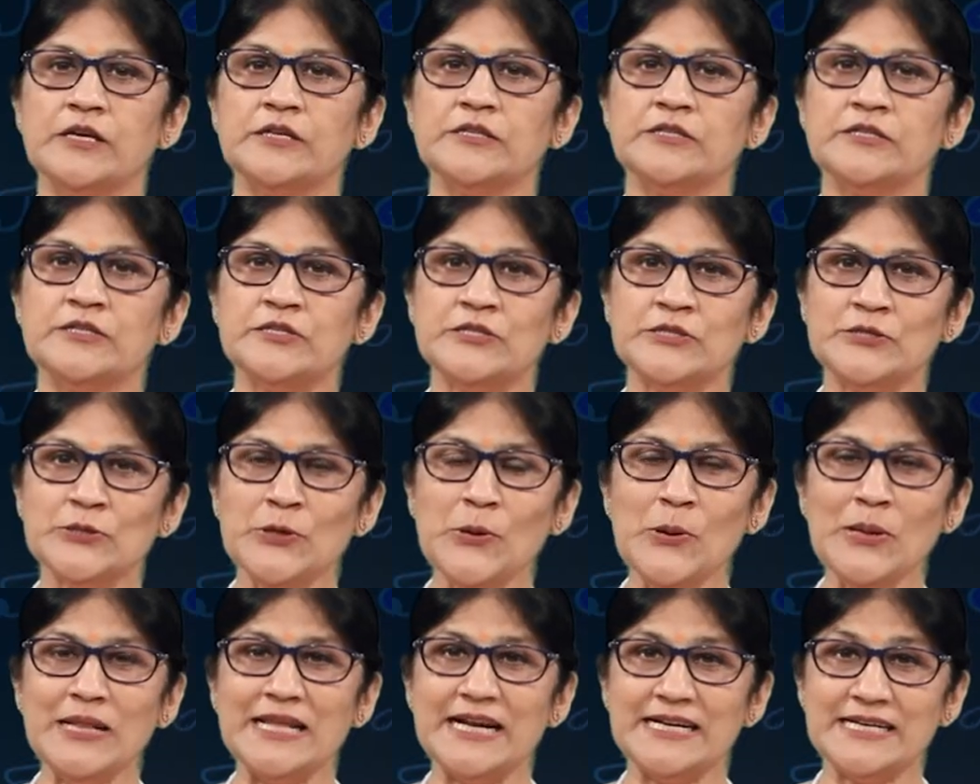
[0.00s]

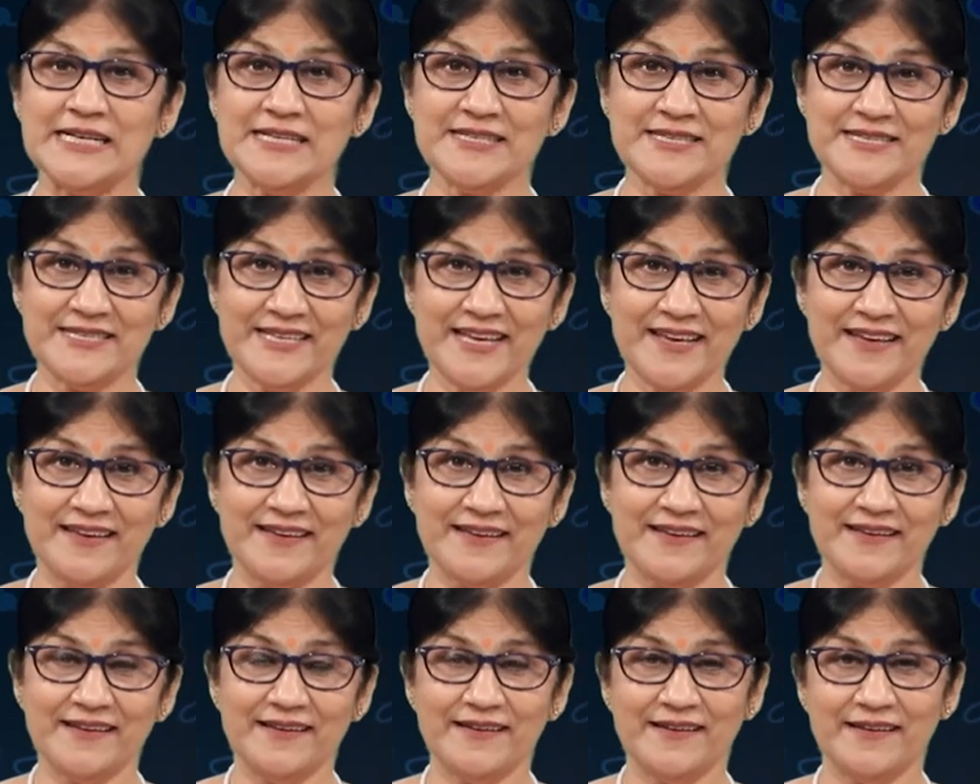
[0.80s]
So, let us
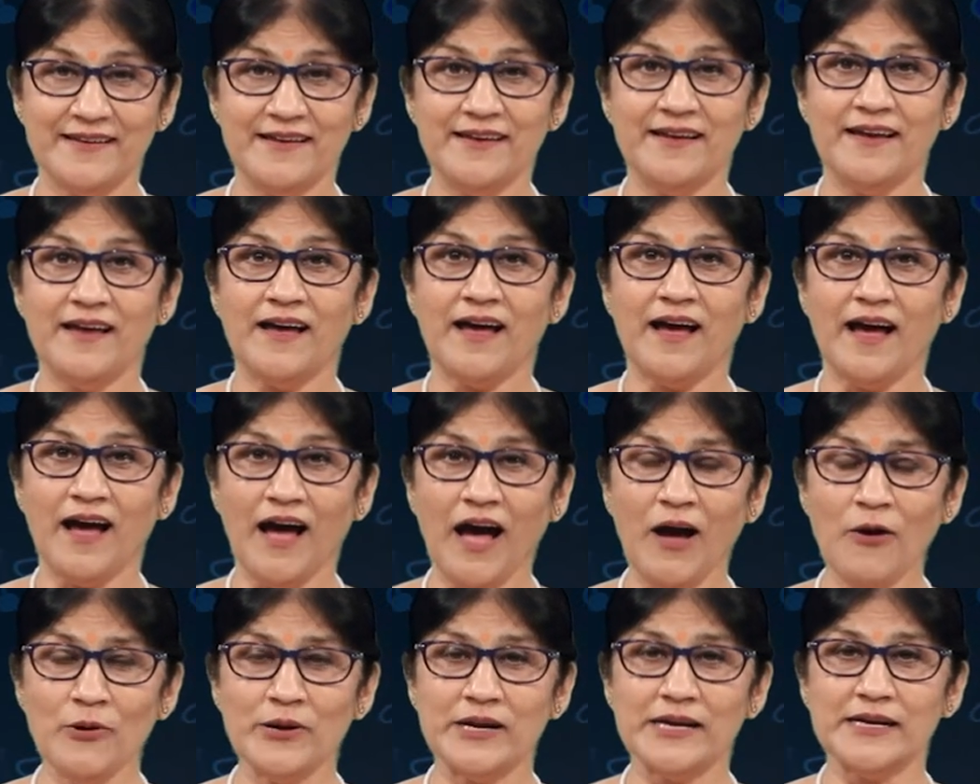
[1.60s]
see how